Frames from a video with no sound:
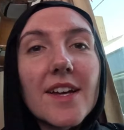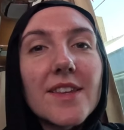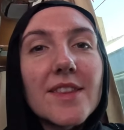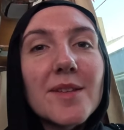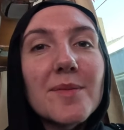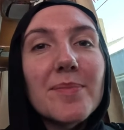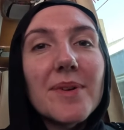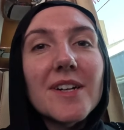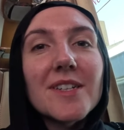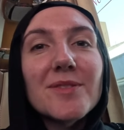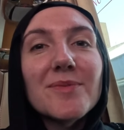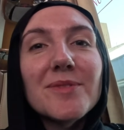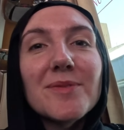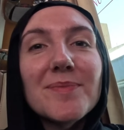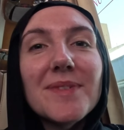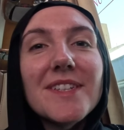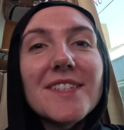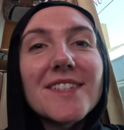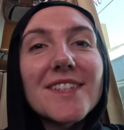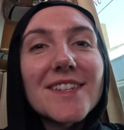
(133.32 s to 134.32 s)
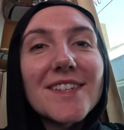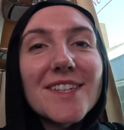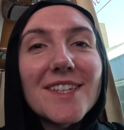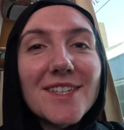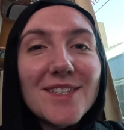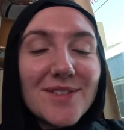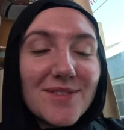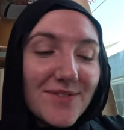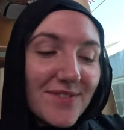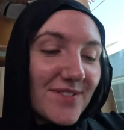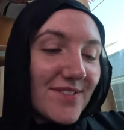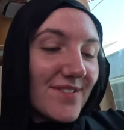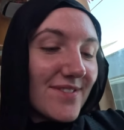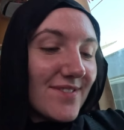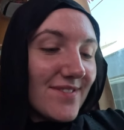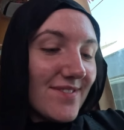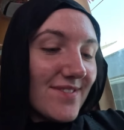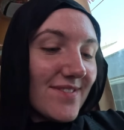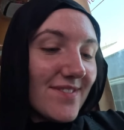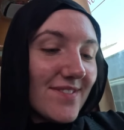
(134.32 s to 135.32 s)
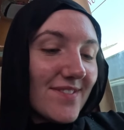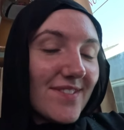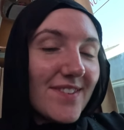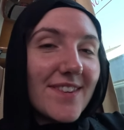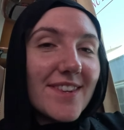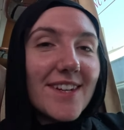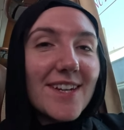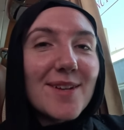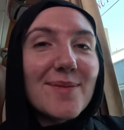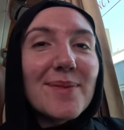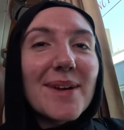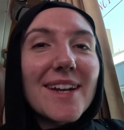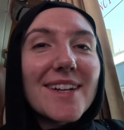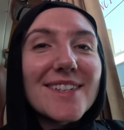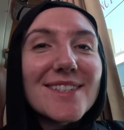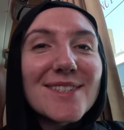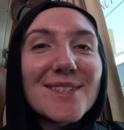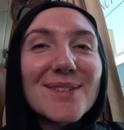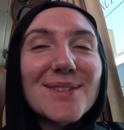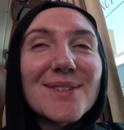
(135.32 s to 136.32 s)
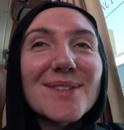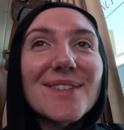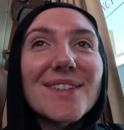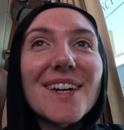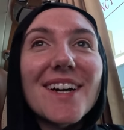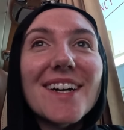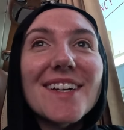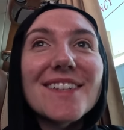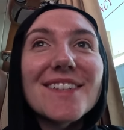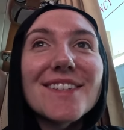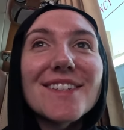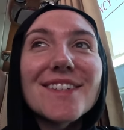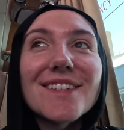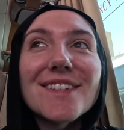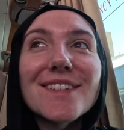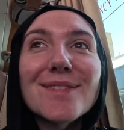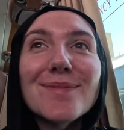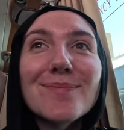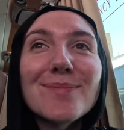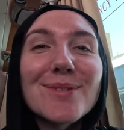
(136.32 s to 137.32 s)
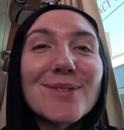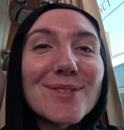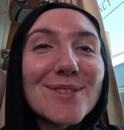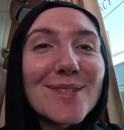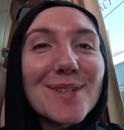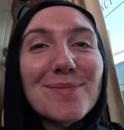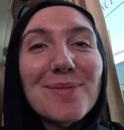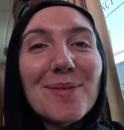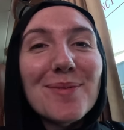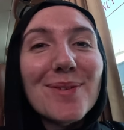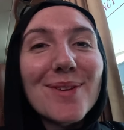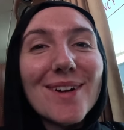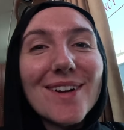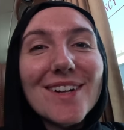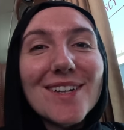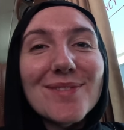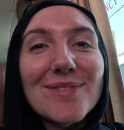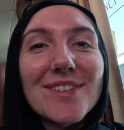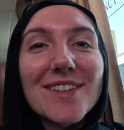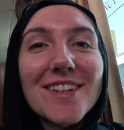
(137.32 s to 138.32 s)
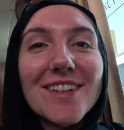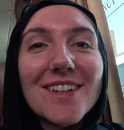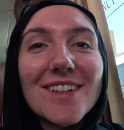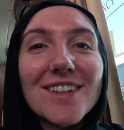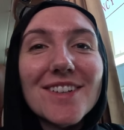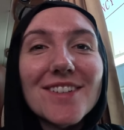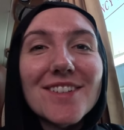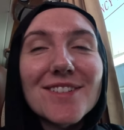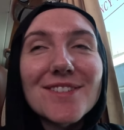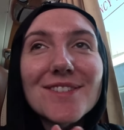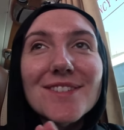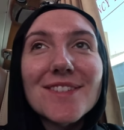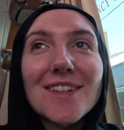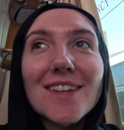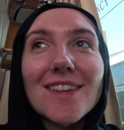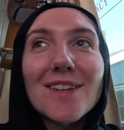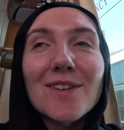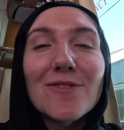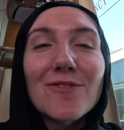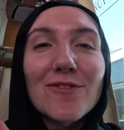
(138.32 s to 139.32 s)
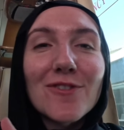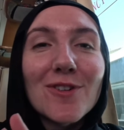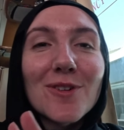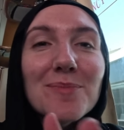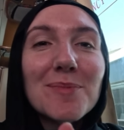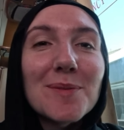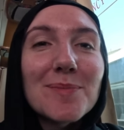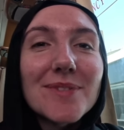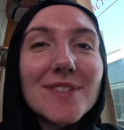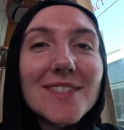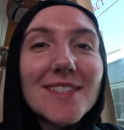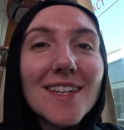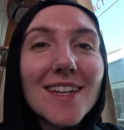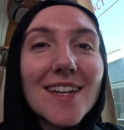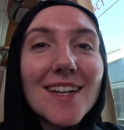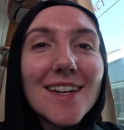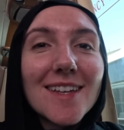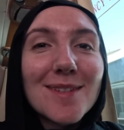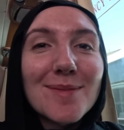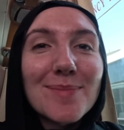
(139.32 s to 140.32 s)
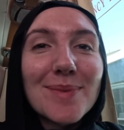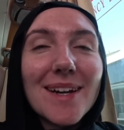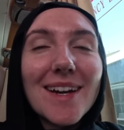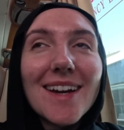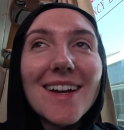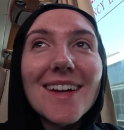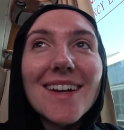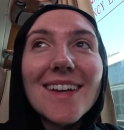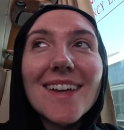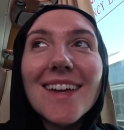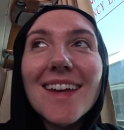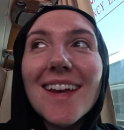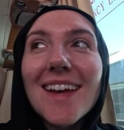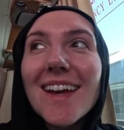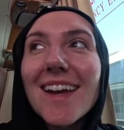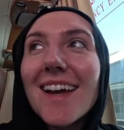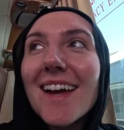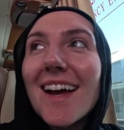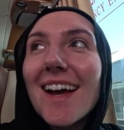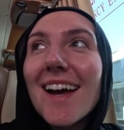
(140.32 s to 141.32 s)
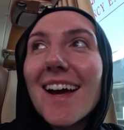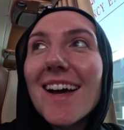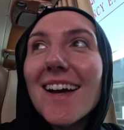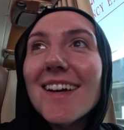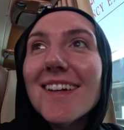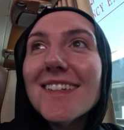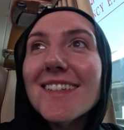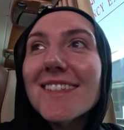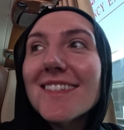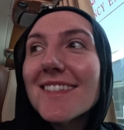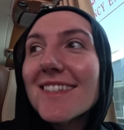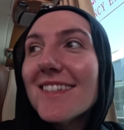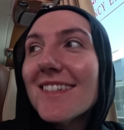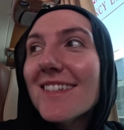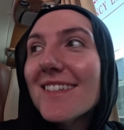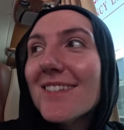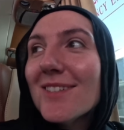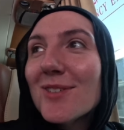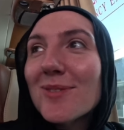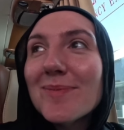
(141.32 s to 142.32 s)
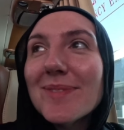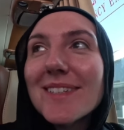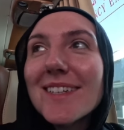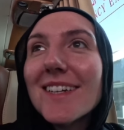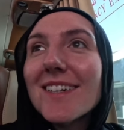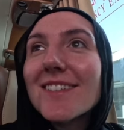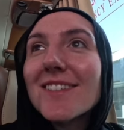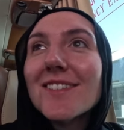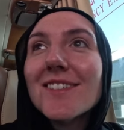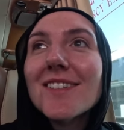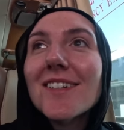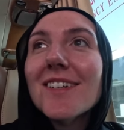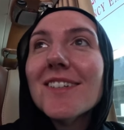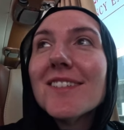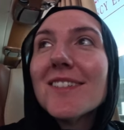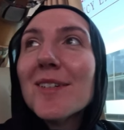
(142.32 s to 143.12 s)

The bus was meant to leave 3 minutes ago and most of the people aren't even here. There's, I think, four people sitting at the back and nobody else has turned